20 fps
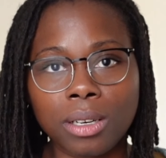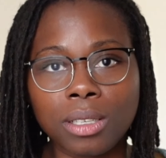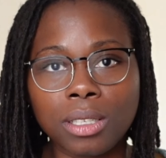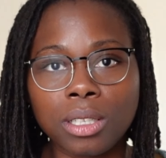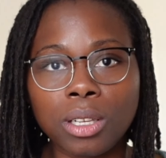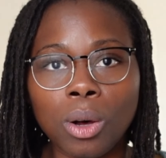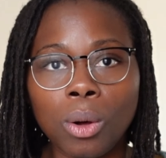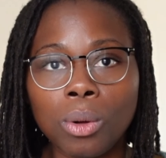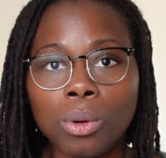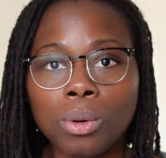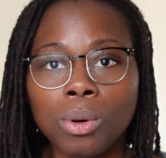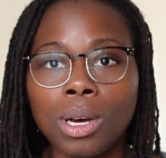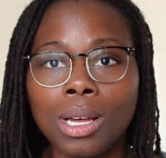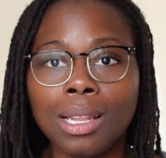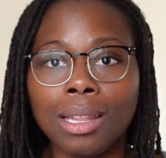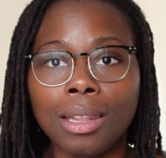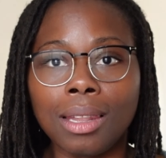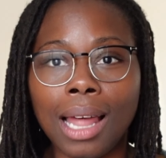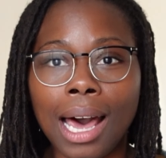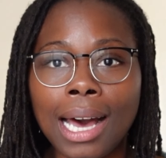so
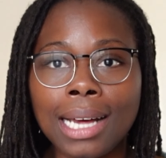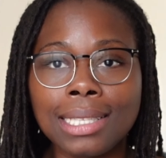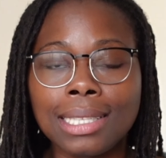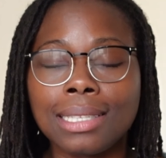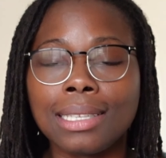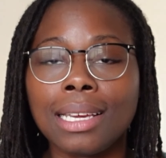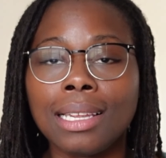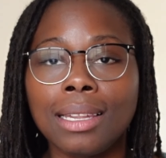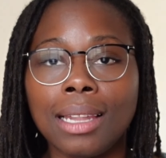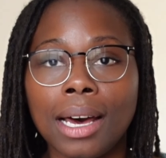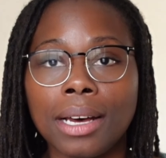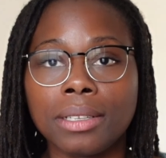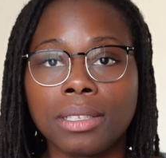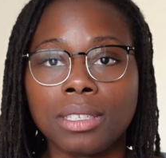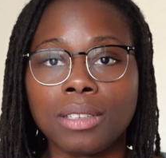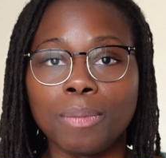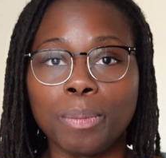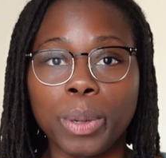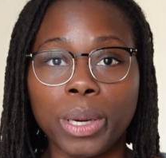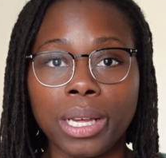lots and
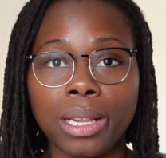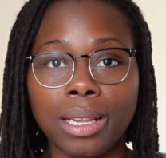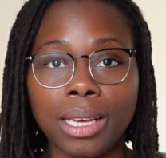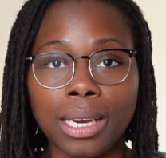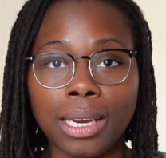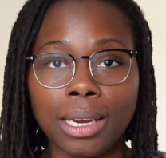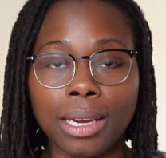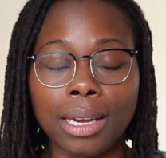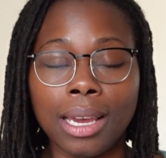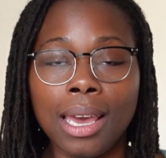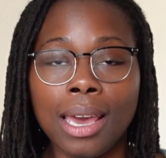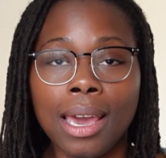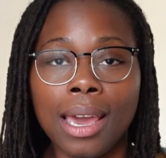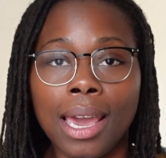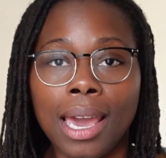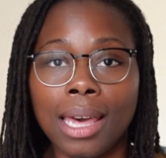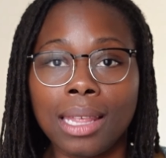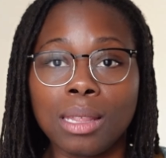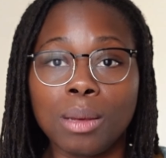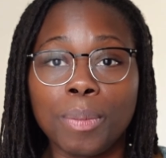lots of pilling,
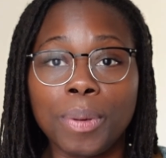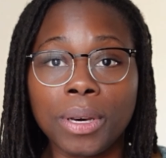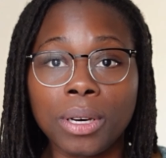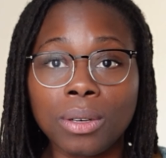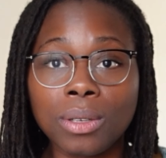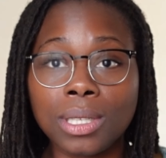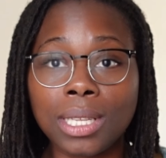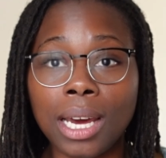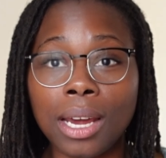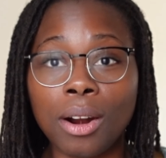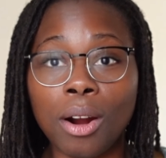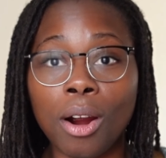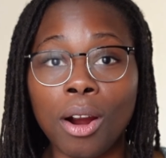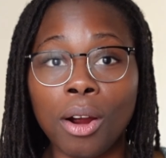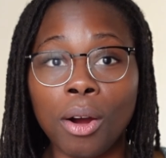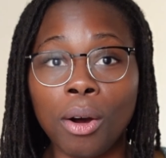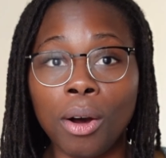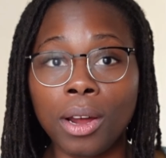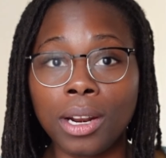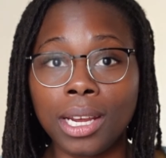and the pills that
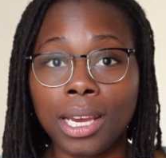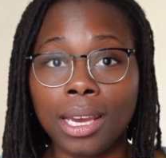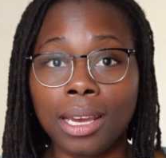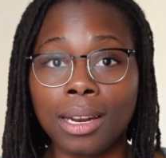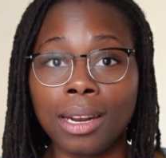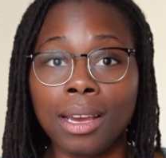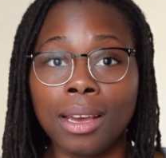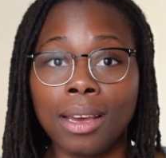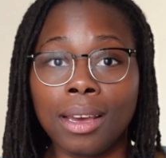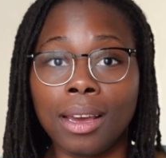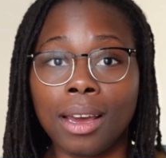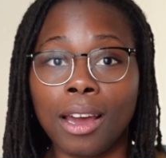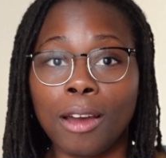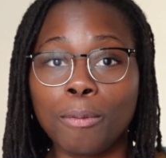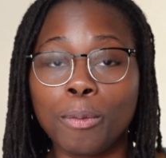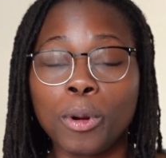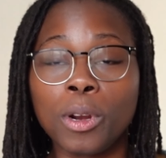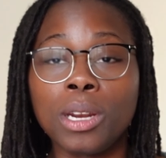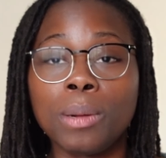are on it have pretty